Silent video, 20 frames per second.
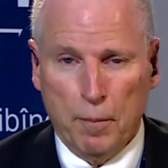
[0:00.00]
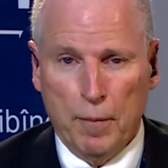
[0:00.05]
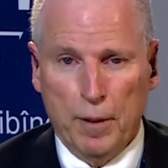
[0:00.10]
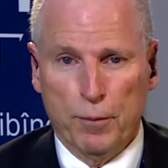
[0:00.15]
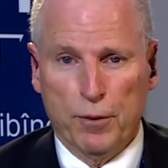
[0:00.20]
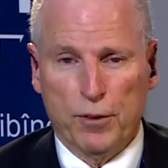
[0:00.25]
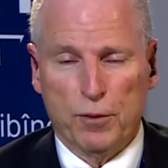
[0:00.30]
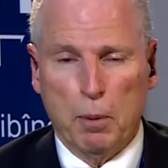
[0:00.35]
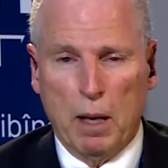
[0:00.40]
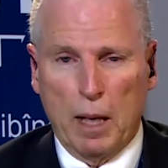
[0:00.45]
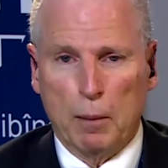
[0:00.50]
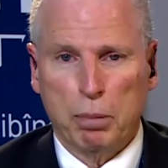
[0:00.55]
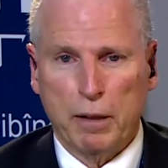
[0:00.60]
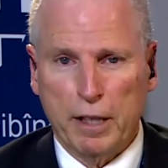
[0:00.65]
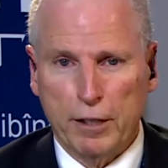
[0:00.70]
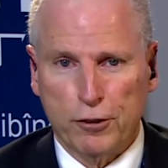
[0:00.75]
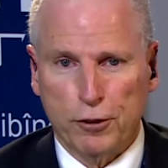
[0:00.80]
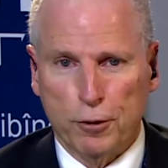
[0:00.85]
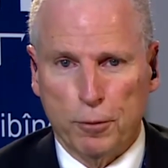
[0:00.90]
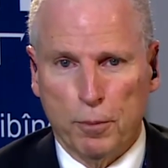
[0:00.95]
It was my
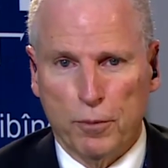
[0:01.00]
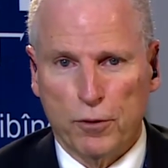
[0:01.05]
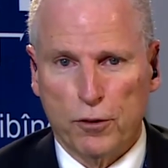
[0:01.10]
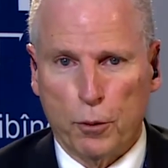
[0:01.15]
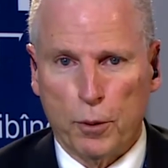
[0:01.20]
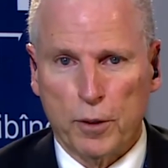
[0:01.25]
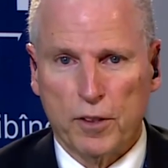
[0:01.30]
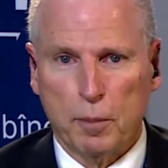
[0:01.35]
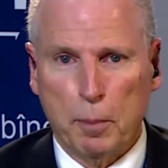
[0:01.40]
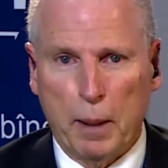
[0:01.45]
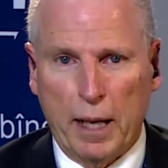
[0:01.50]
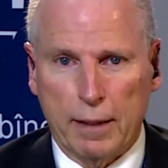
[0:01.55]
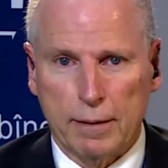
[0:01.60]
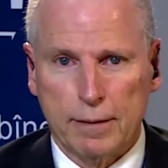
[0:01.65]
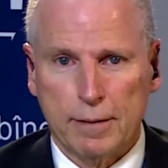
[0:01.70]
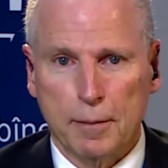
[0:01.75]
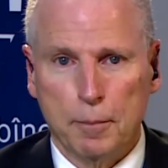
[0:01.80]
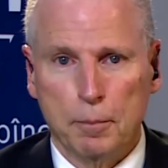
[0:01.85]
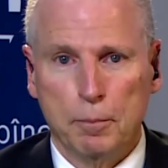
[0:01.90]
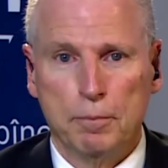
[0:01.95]
pleasure. Sor
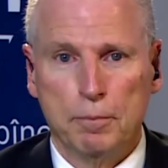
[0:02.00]
spas.